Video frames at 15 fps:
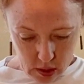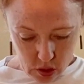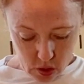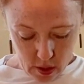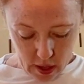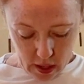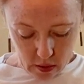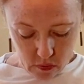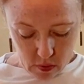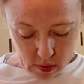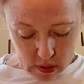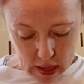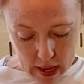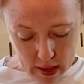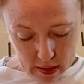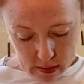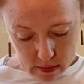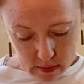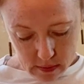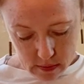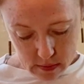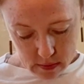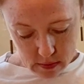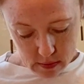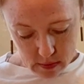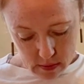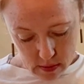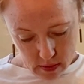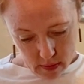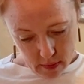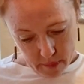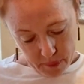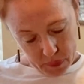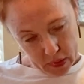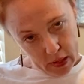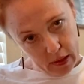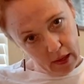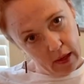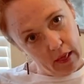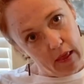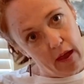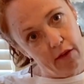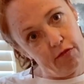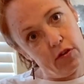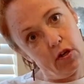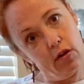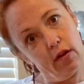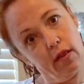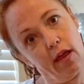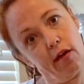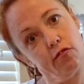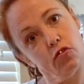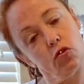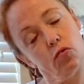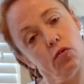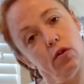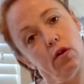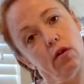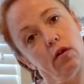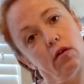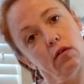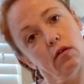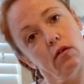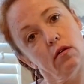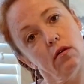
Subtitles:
Let your head relax. And then left ear to left shoulder.